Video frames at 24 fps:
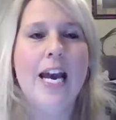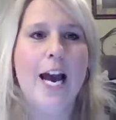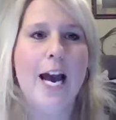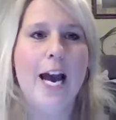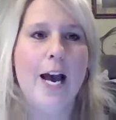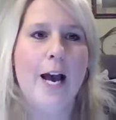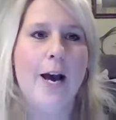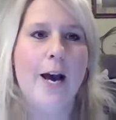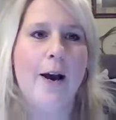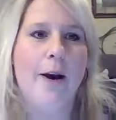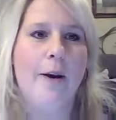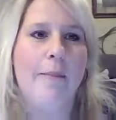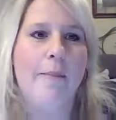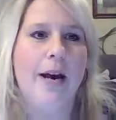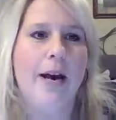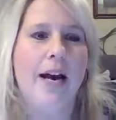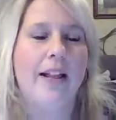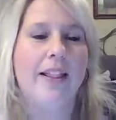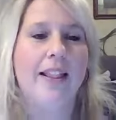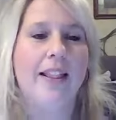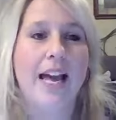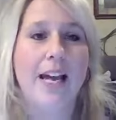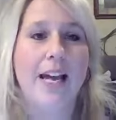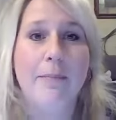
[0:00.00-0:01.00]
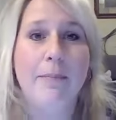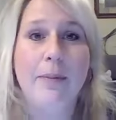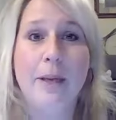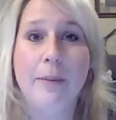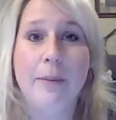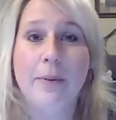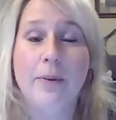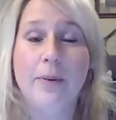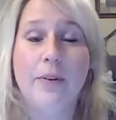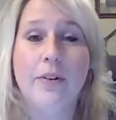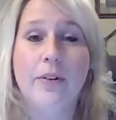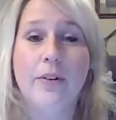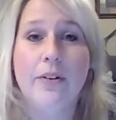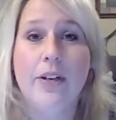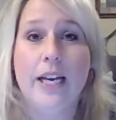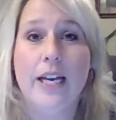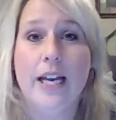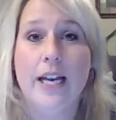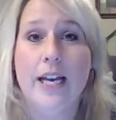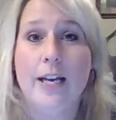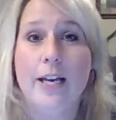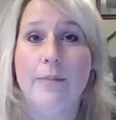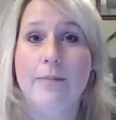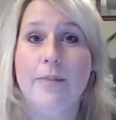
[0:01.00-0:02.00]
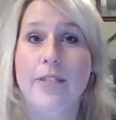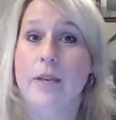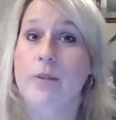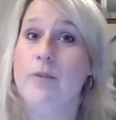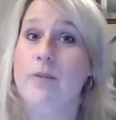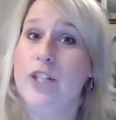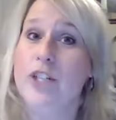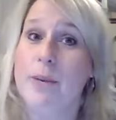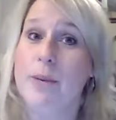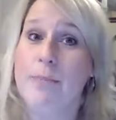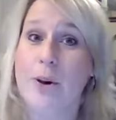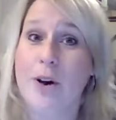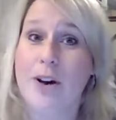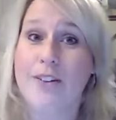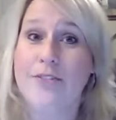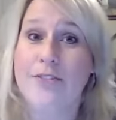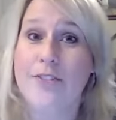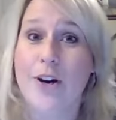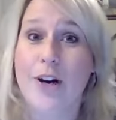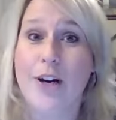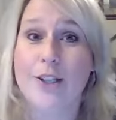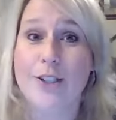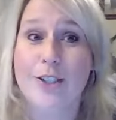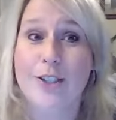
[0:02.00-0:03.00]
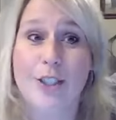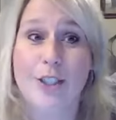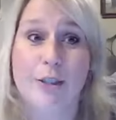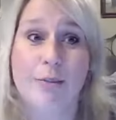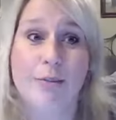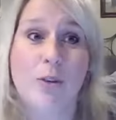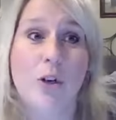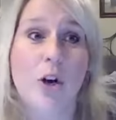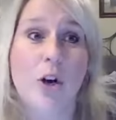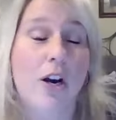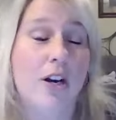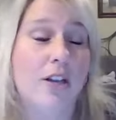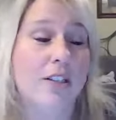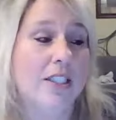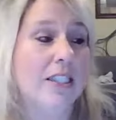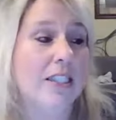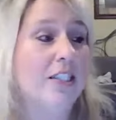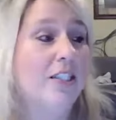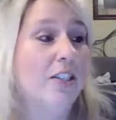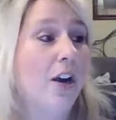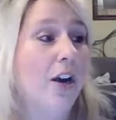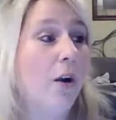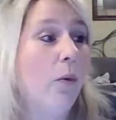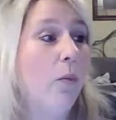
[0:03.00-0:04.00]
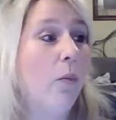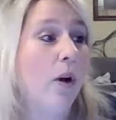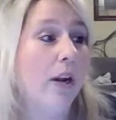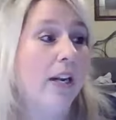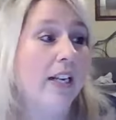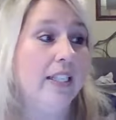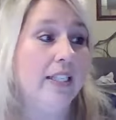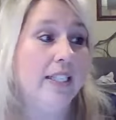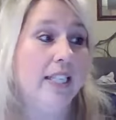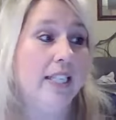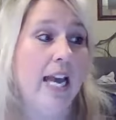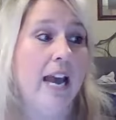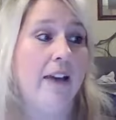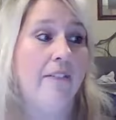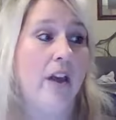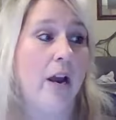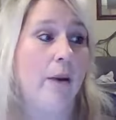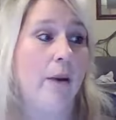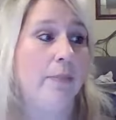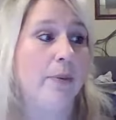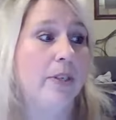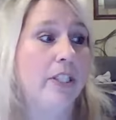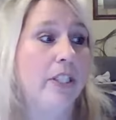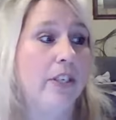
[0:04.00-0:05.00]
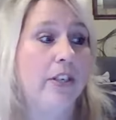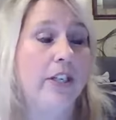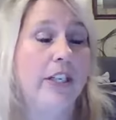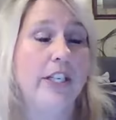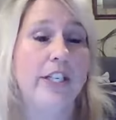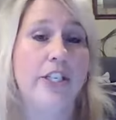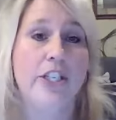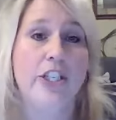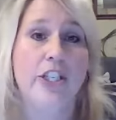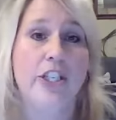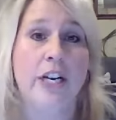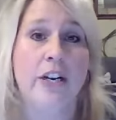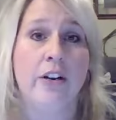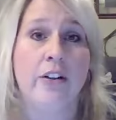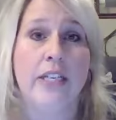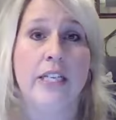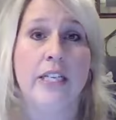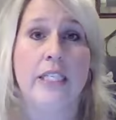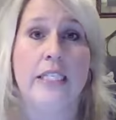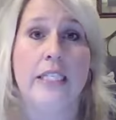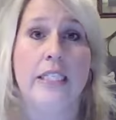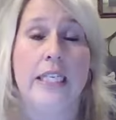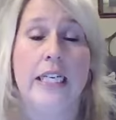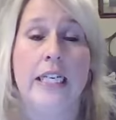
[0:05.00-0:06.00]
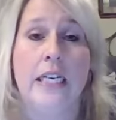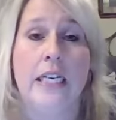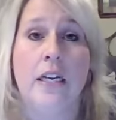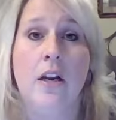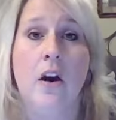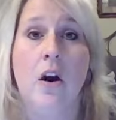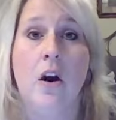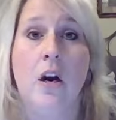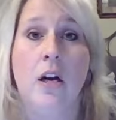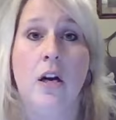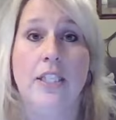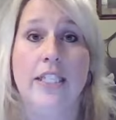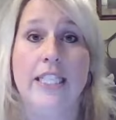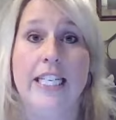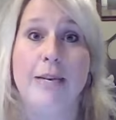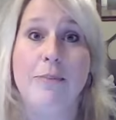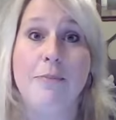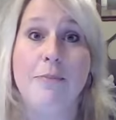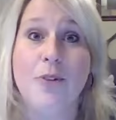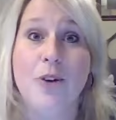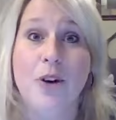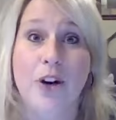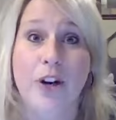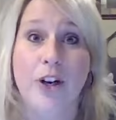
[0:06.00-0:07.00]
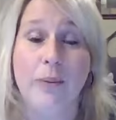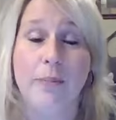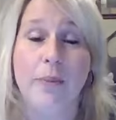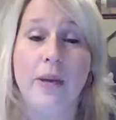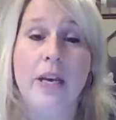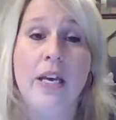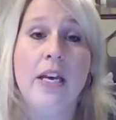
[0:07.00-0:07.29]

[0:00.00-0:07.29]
A lot of people don't jump on for our Zoom calls, and so I wanted to have the opportunity to share this in our team group,